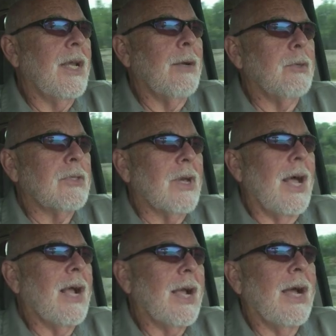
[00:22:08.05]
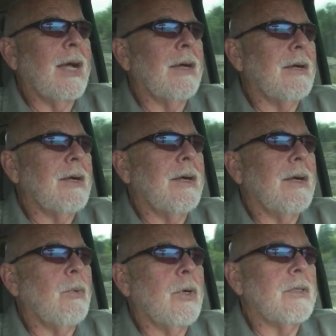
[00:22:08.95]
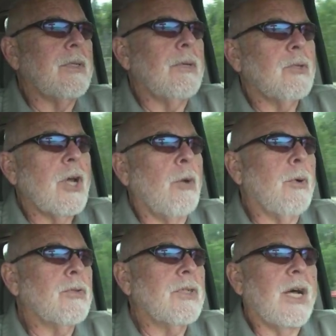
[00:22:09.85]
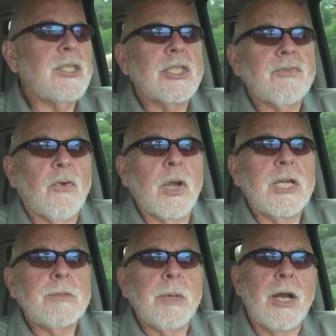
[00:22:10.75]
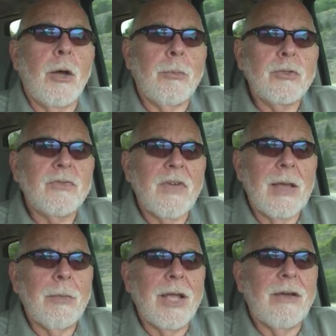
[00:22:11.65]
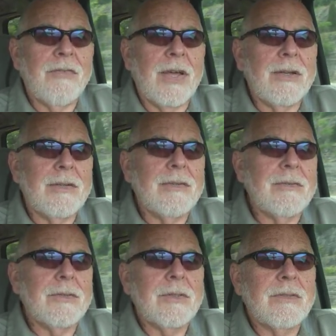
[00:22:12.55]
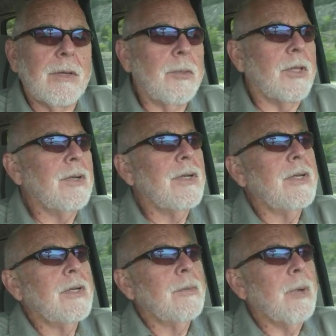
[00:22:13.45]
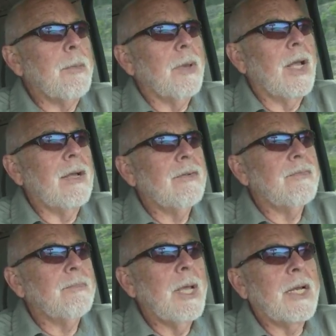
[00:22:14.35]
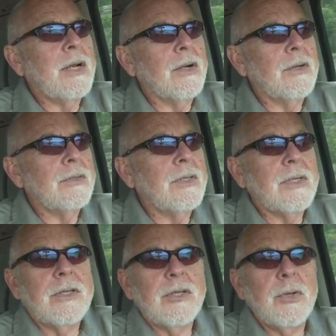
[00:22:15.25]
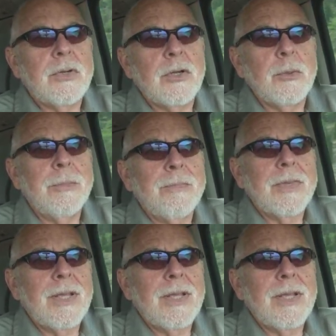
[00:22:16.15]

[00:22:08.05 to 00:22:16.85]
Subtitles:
it was like it was almost not just friends, but almost family. I felt some of the people I met here on the YouTube.